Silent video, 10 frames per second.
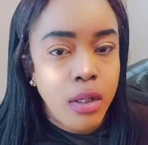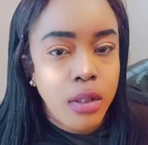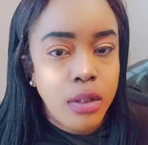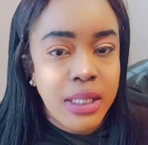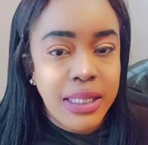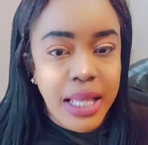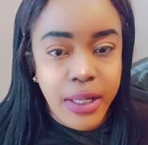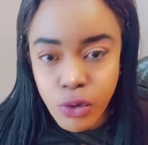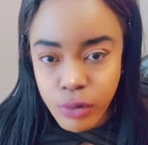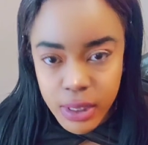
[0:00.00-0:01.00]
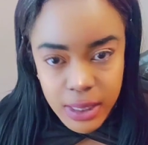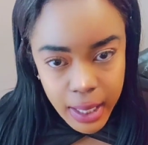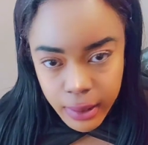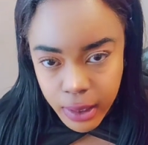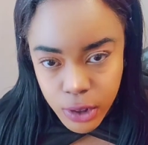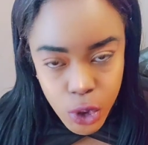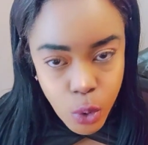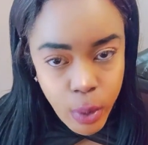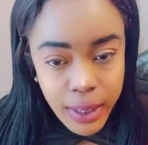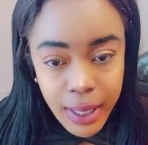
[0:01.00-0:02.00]
decided to resign. I just
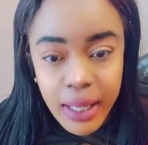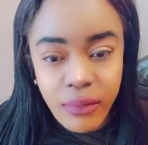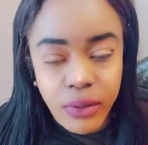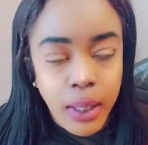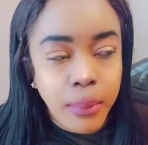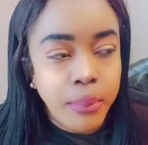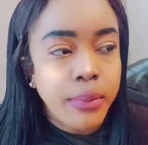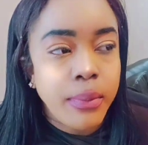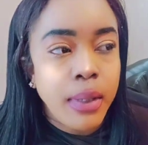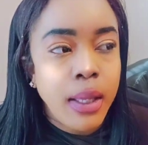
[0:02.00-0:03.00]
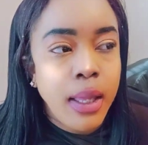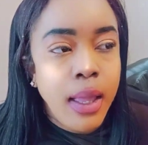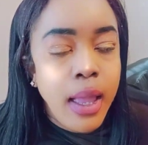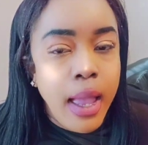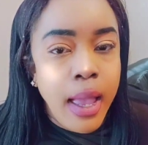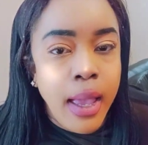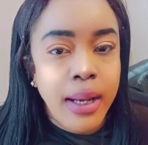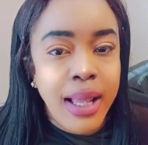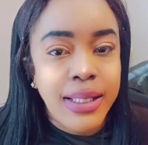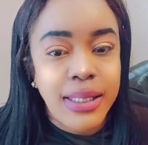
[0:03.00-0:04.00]
quit. I gave up.
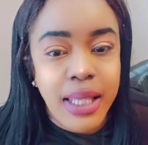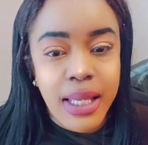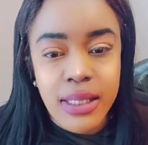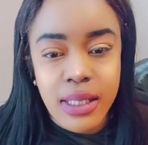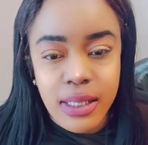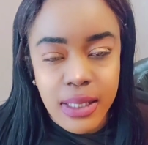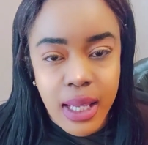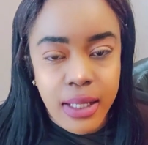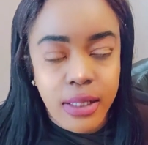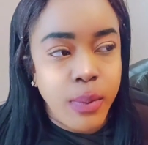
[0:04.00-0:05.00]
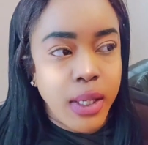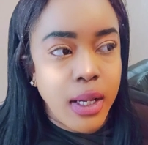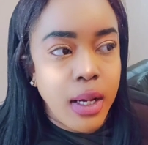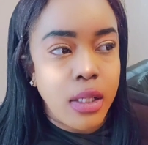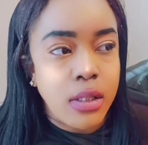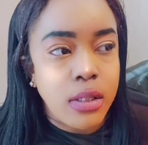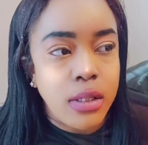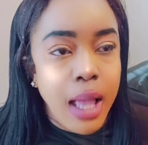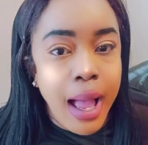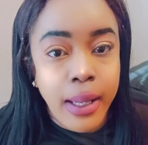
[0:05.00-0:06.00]
And I say this to say this because
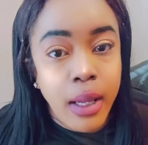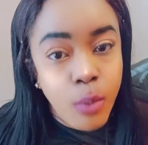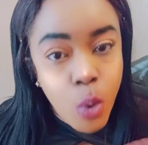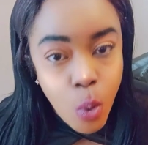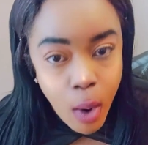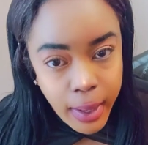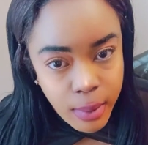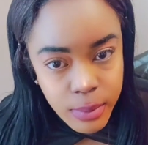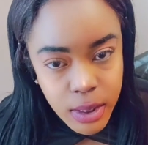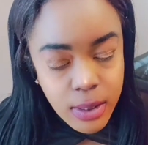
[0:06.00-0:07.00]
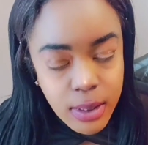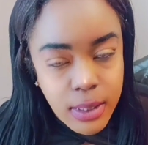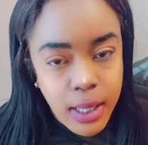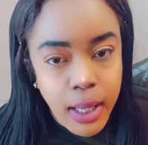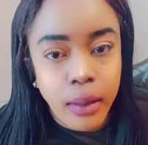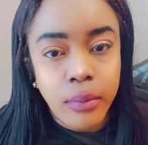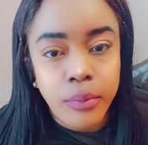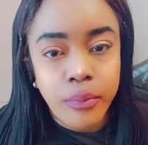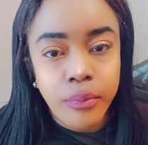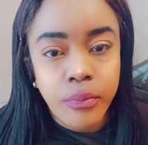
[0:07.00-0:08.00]
I am who I am to this day
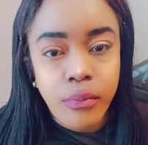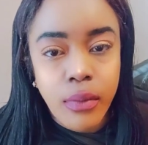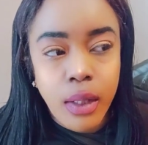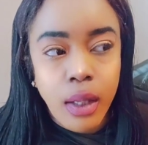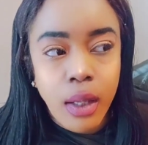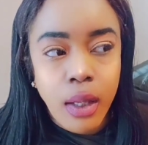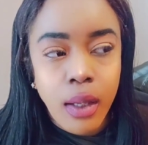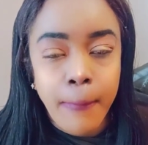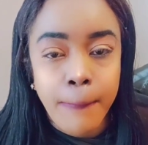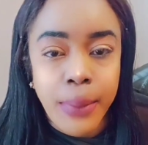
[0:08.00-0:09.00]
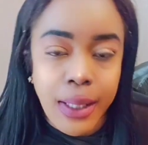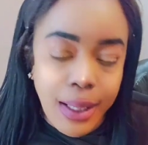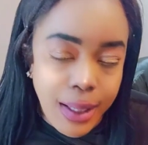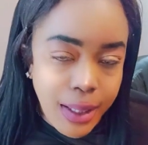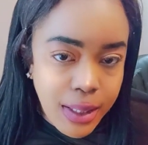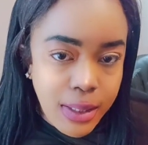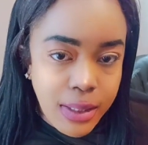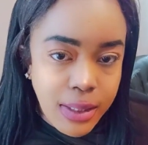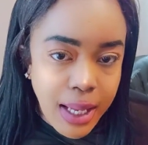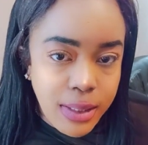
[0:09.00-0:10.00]

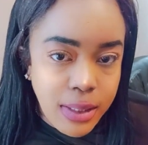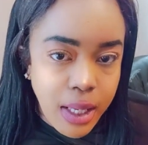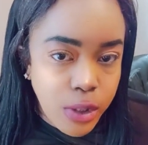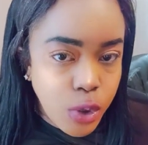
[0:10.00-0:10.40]
because I decided to